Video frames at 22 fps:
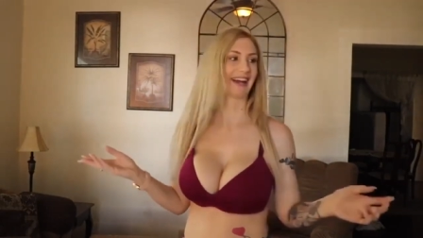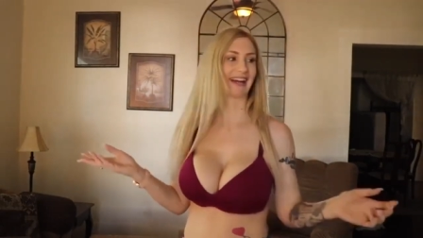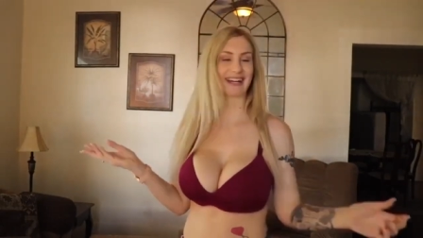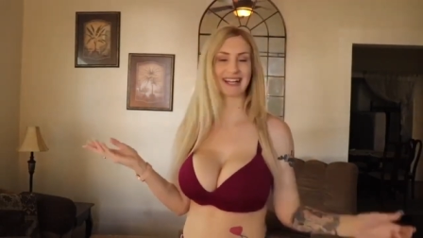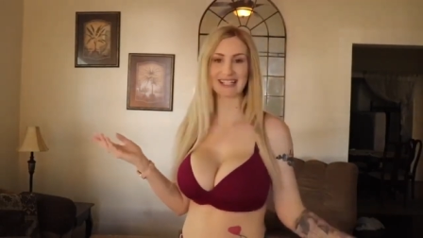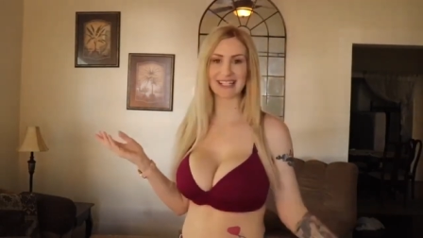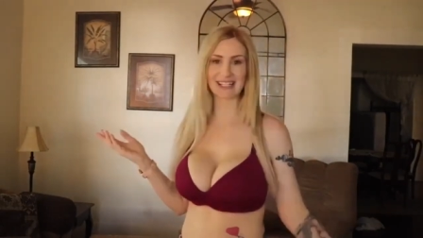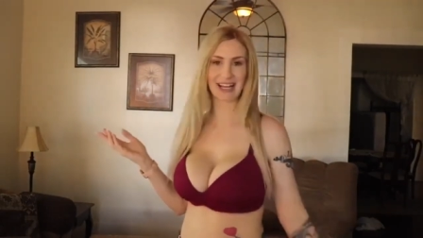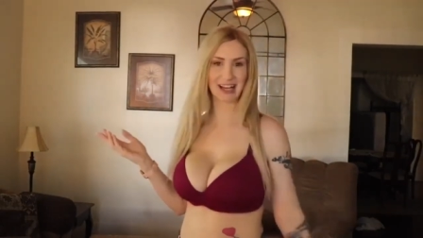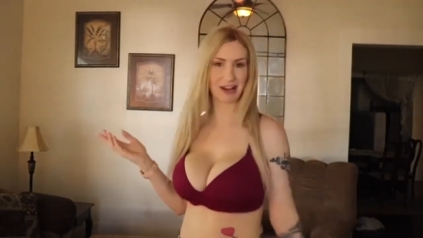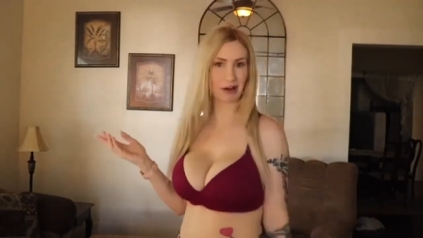I
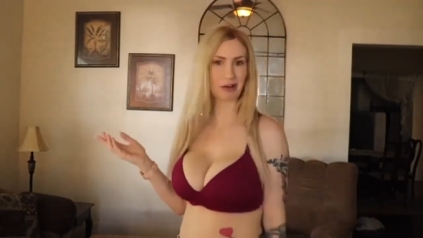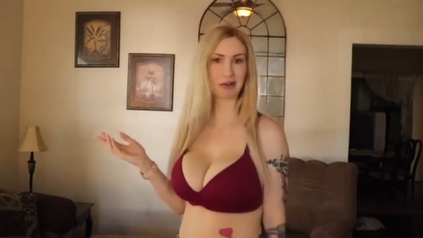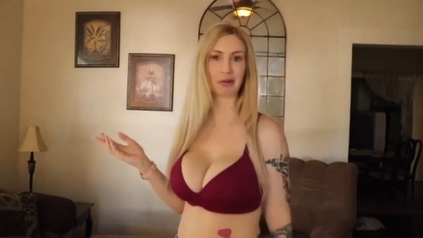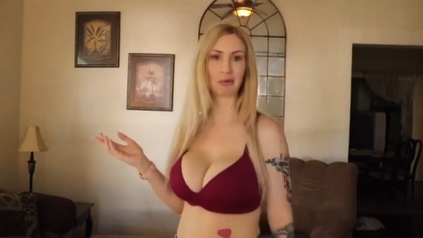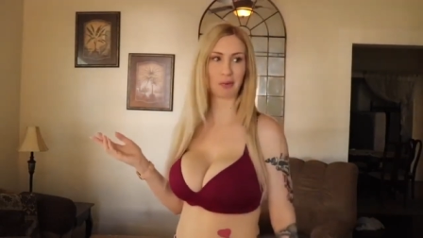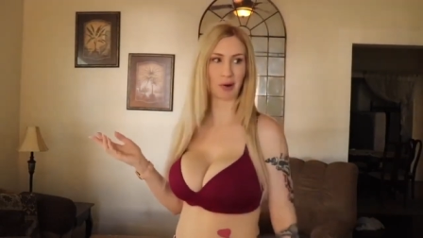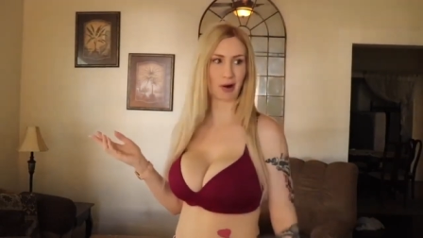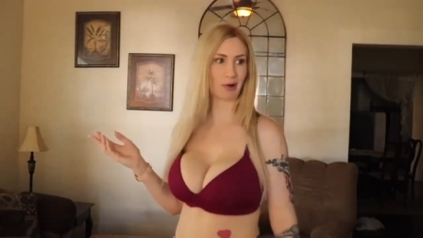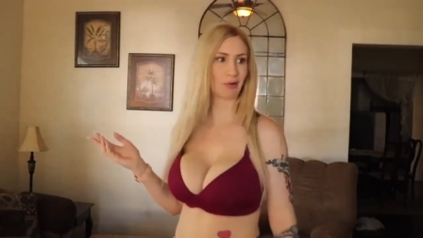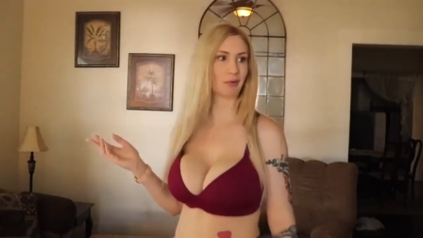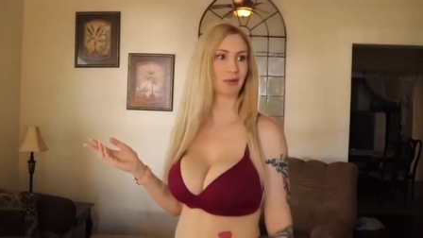guess that
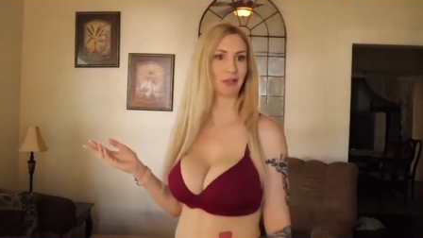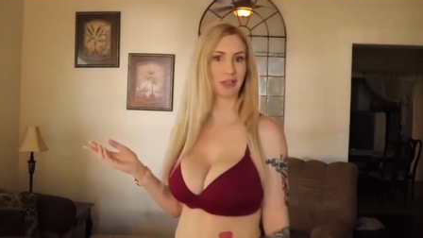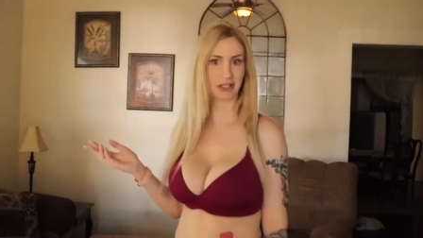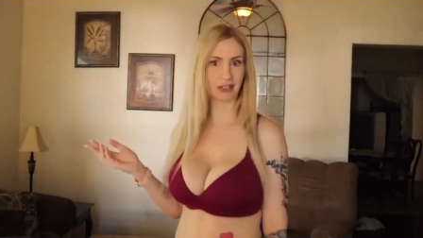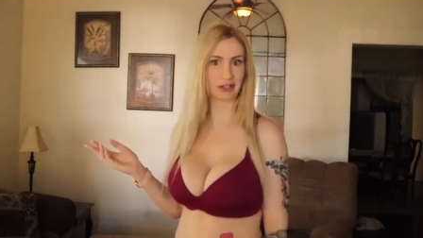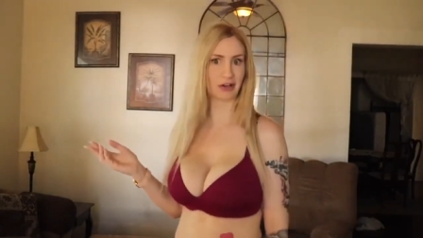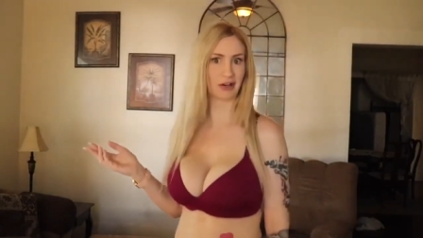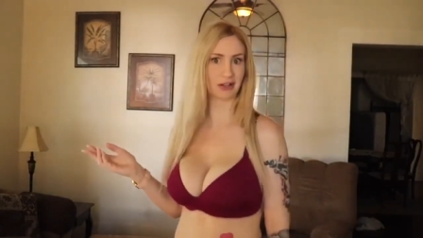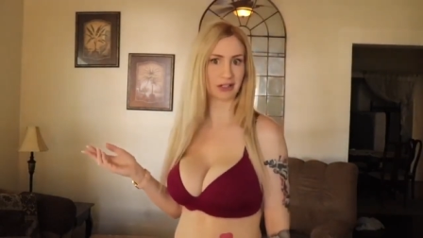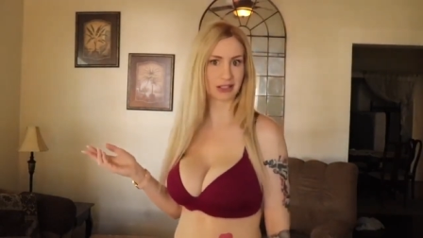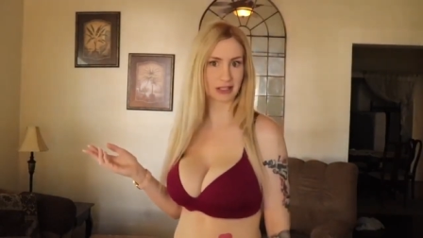underwire
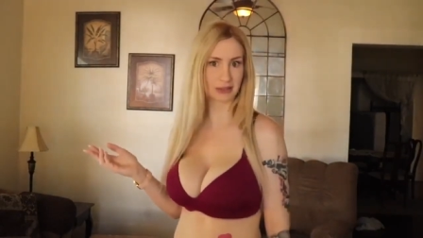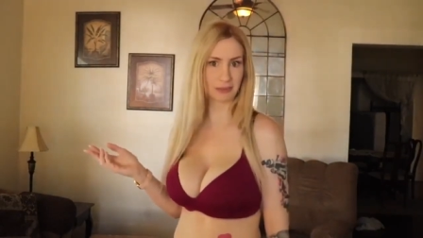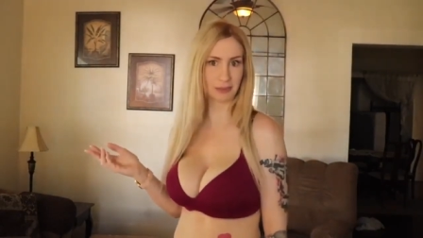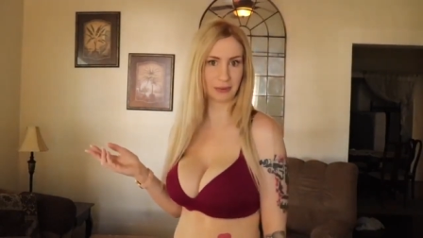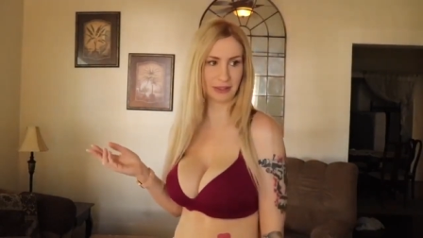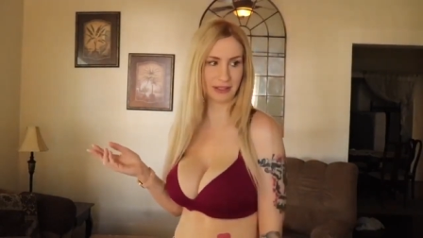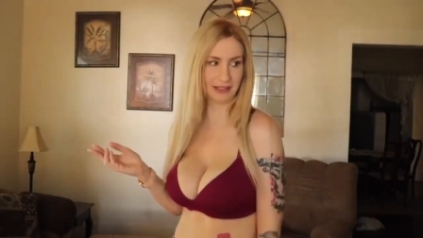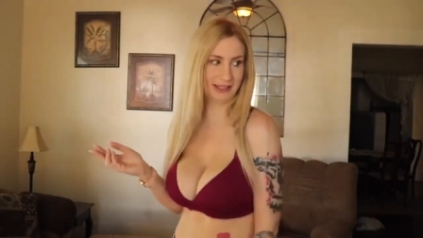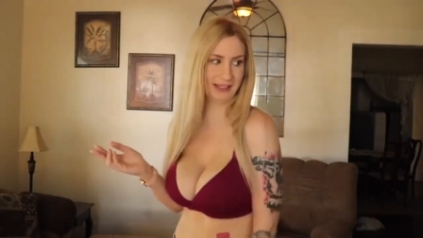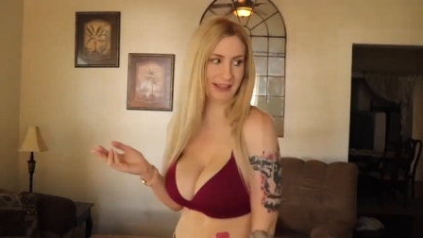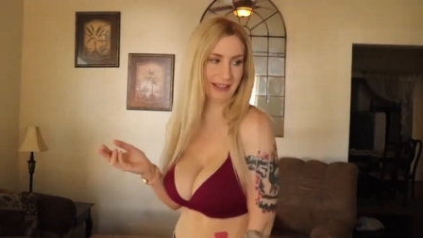really costs to
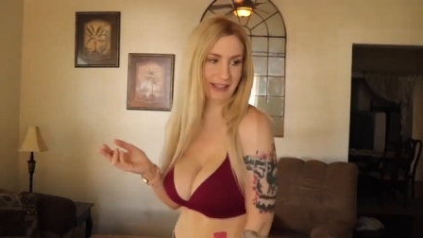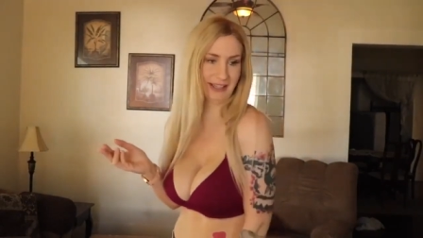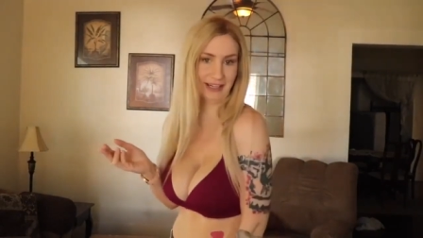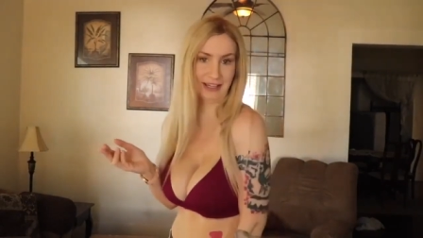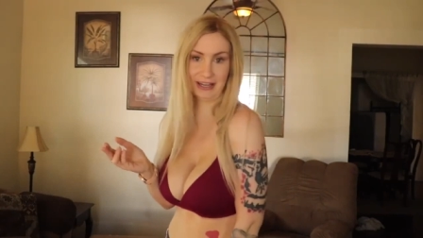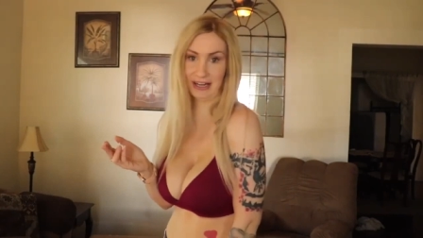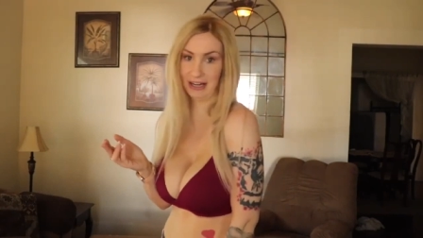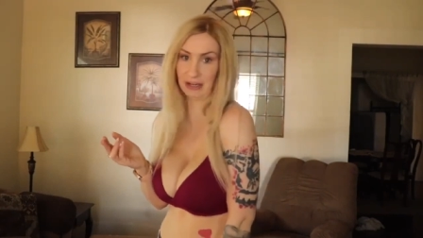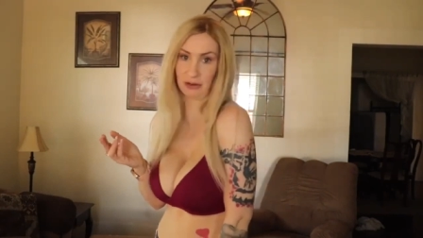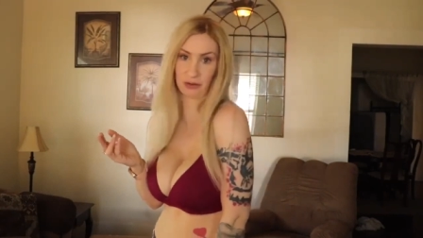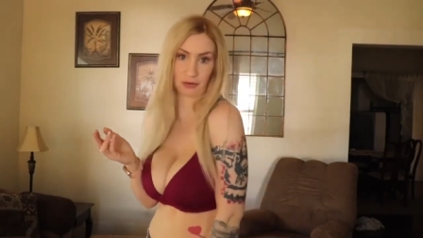put in
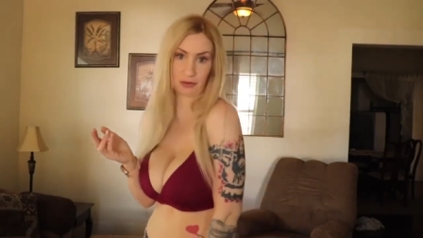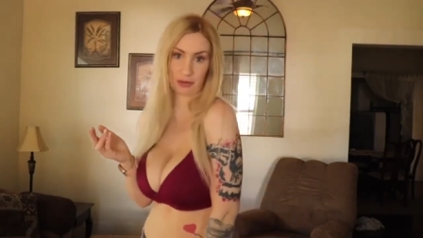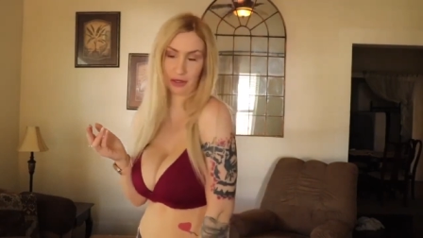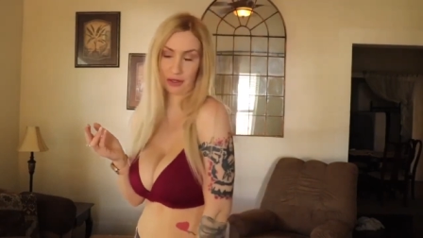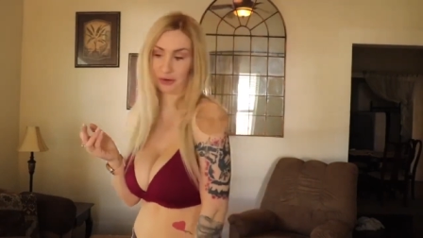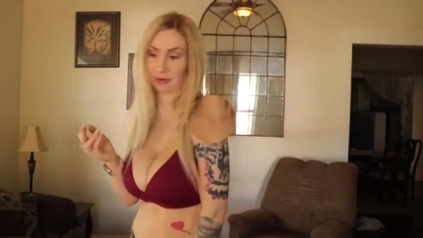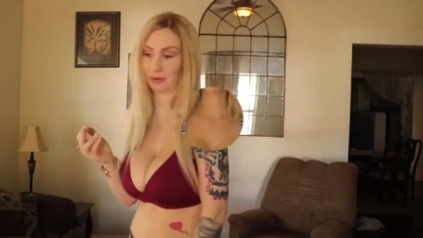there. I don't